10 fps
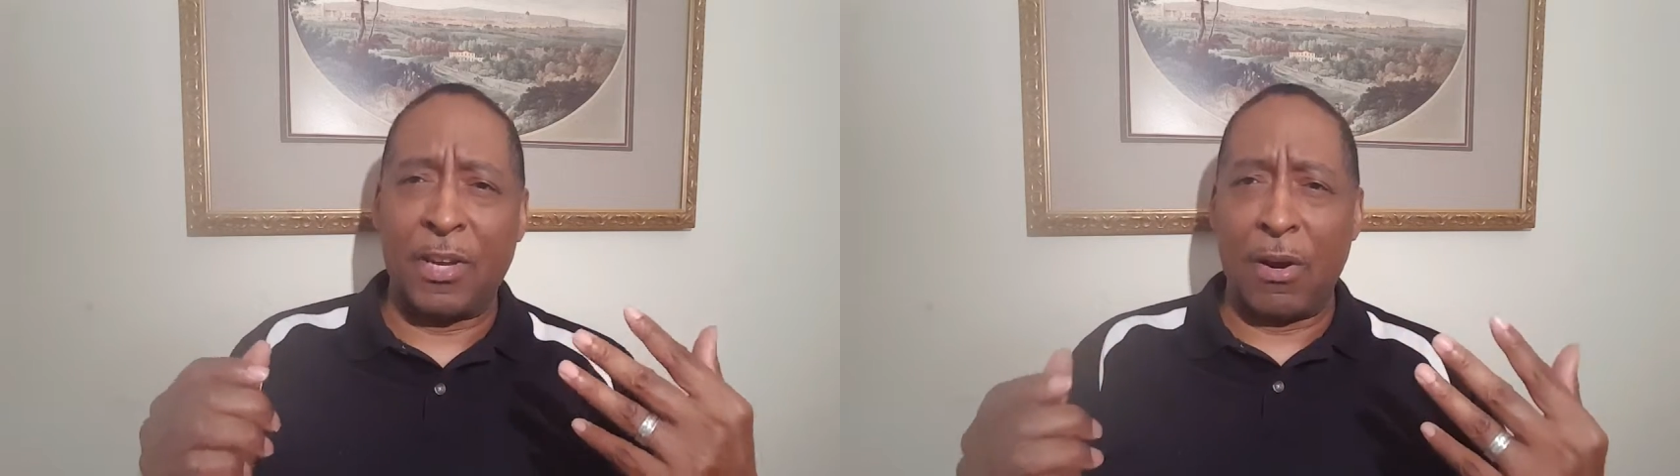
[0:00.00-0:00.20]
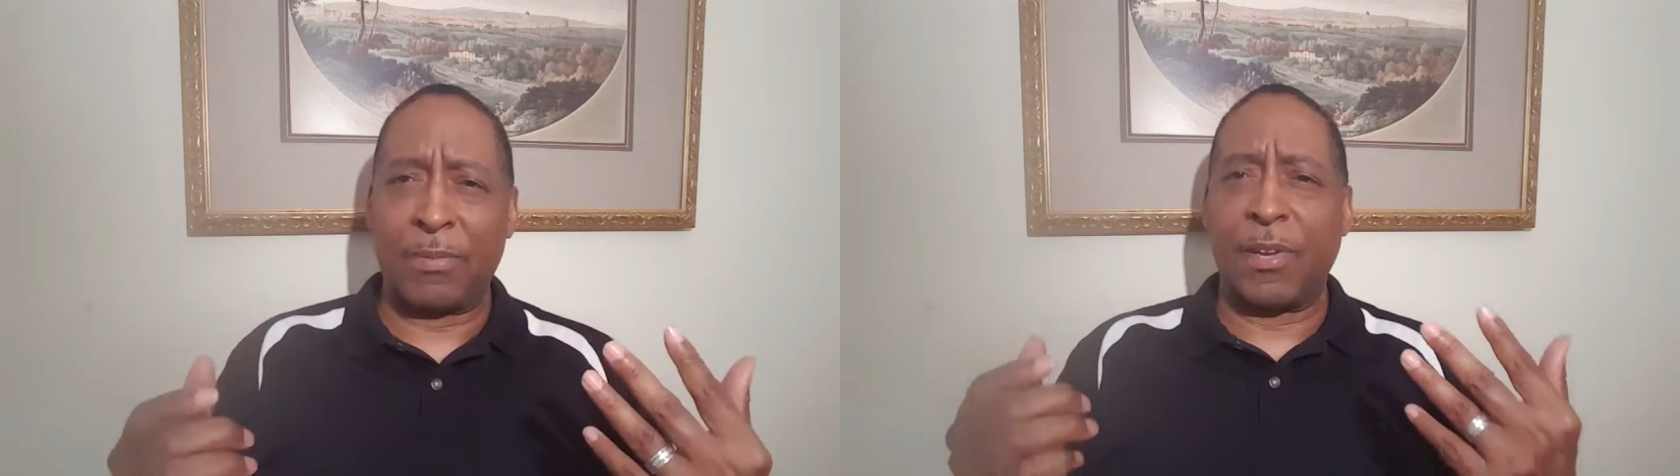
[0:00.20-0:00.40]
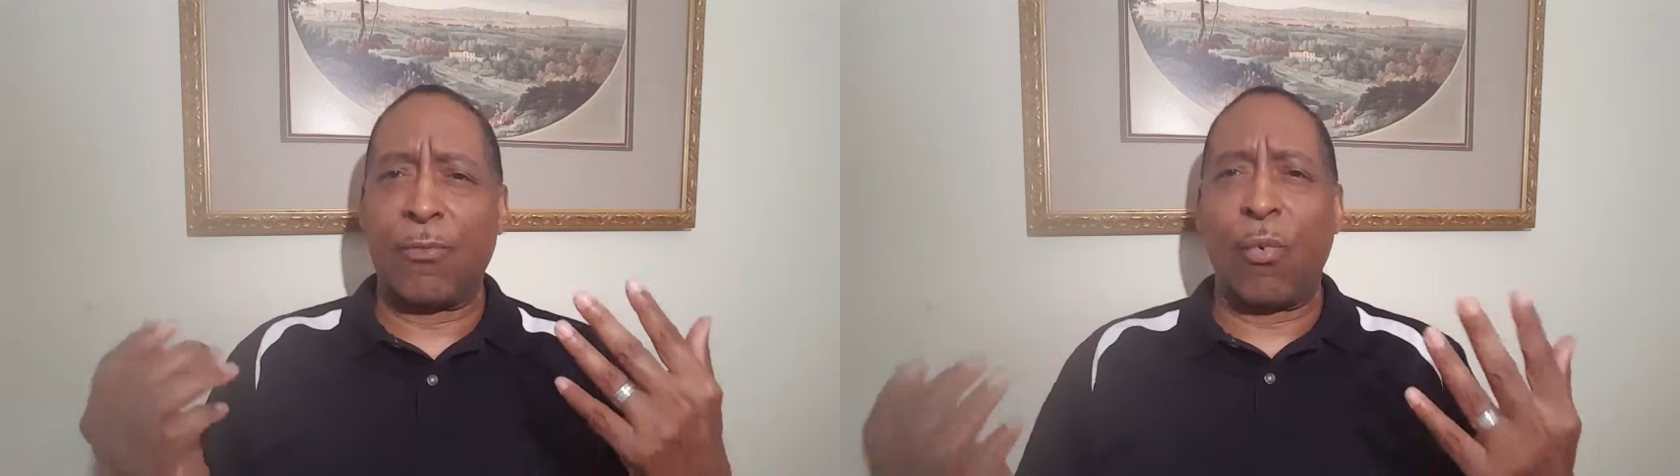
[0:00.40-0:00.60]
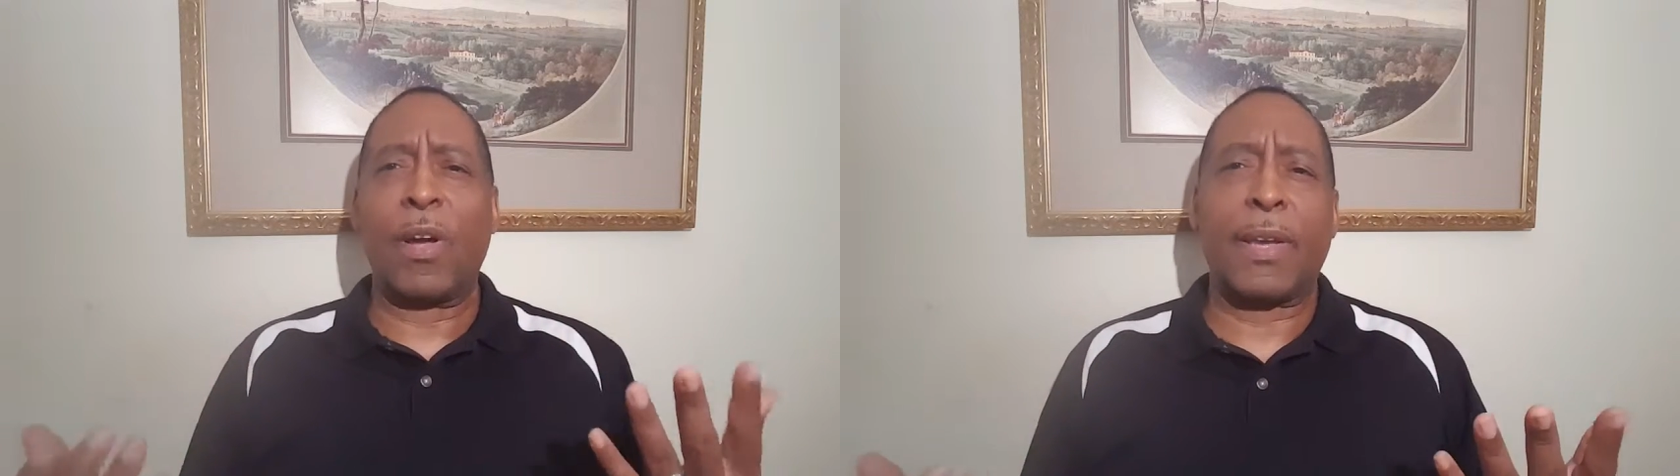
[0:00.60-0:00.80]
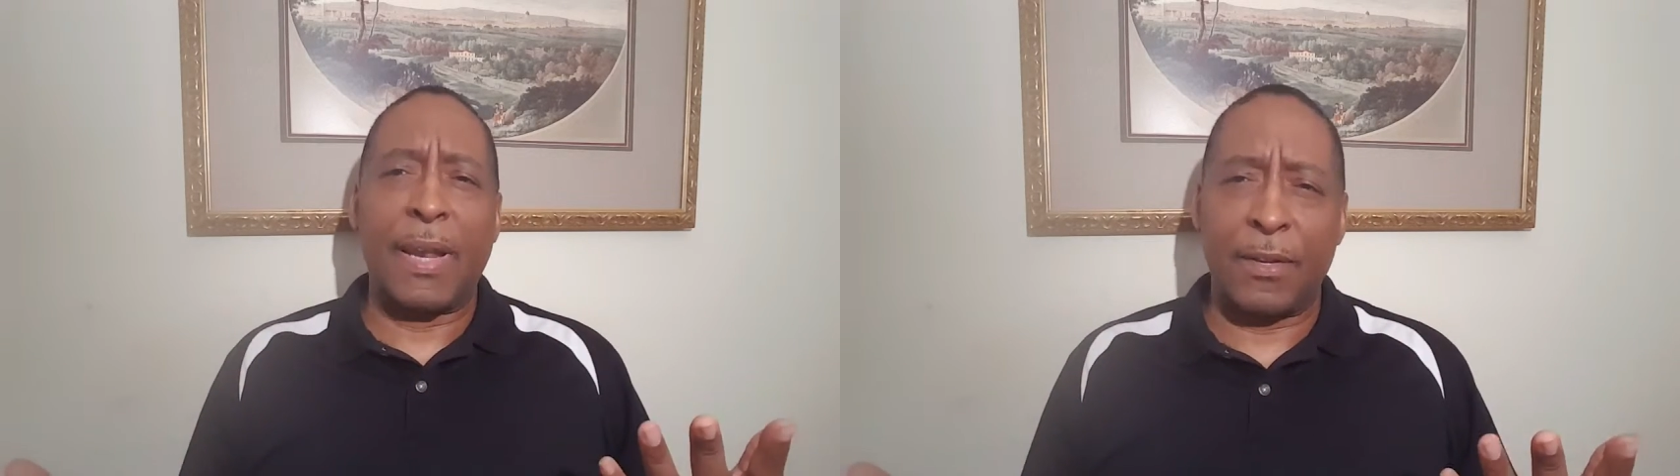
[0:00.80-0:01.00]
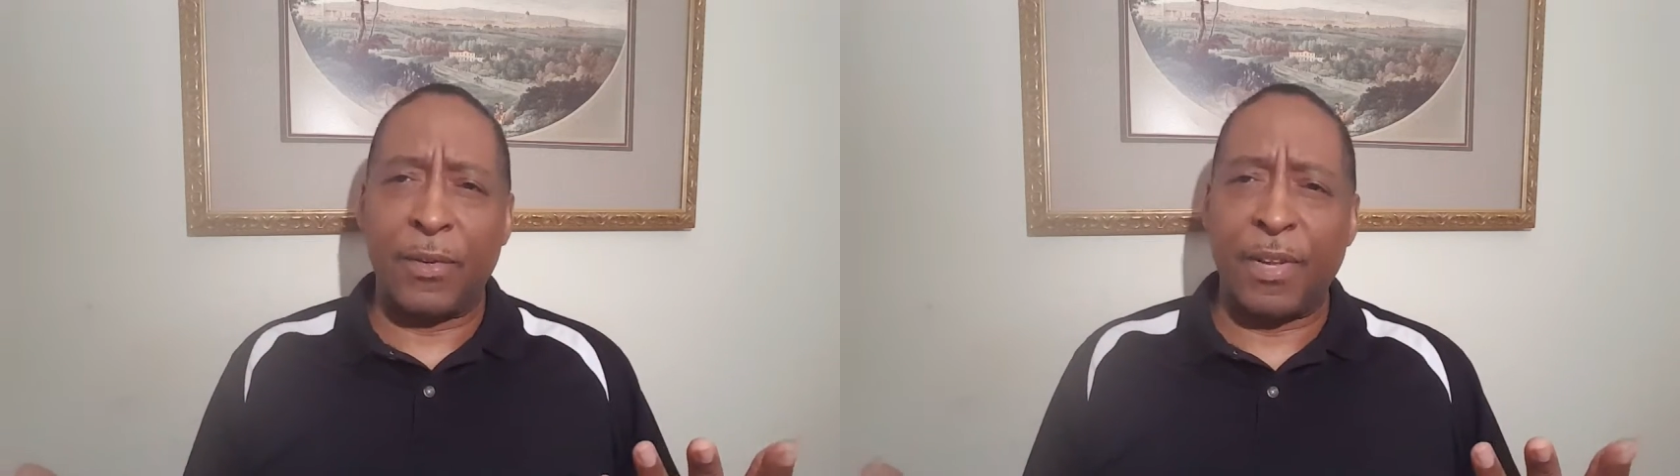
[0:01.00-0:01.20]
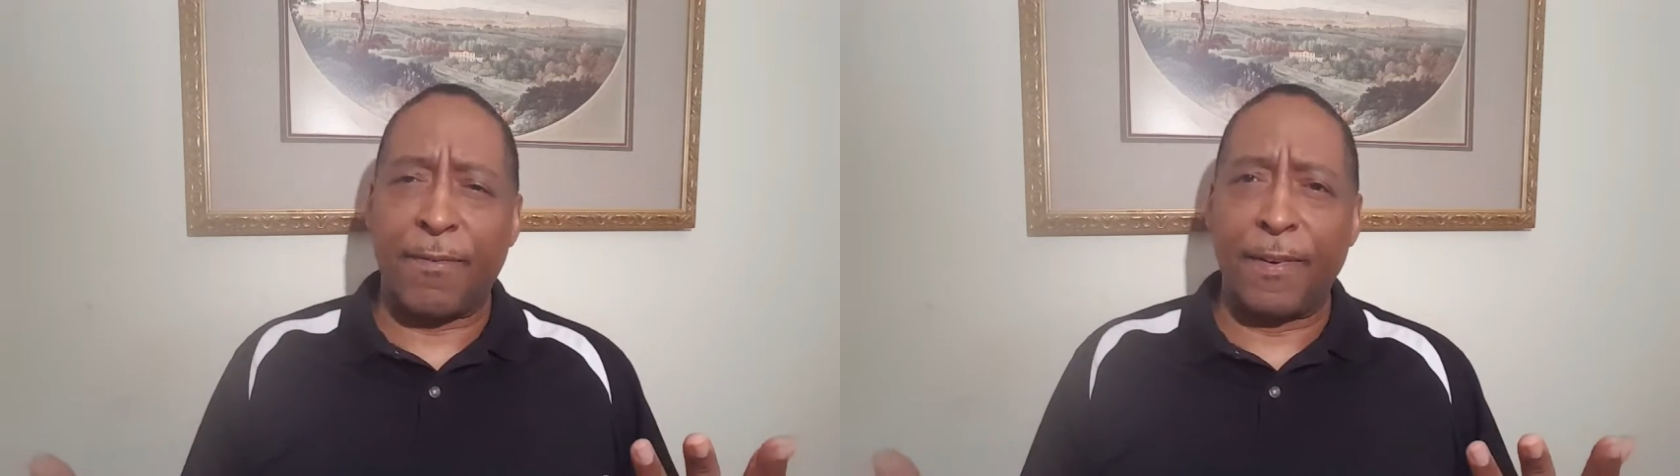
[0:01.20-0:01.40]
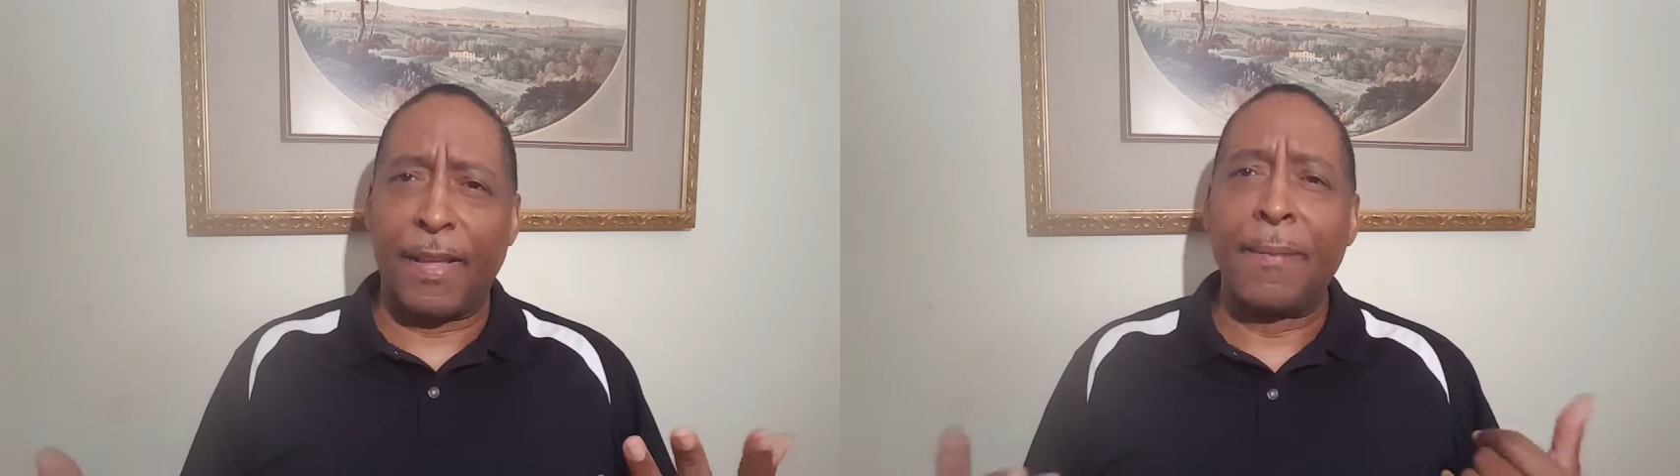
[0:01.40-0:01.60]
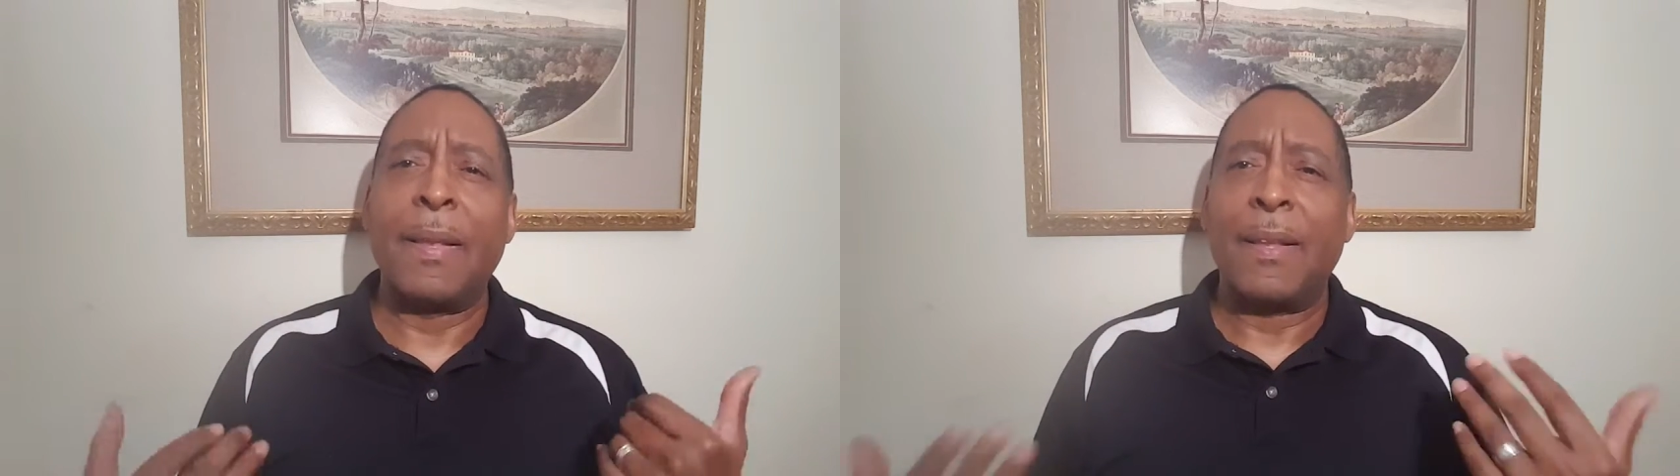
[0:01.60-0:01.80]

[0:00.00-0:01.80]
terms of what could I do differently.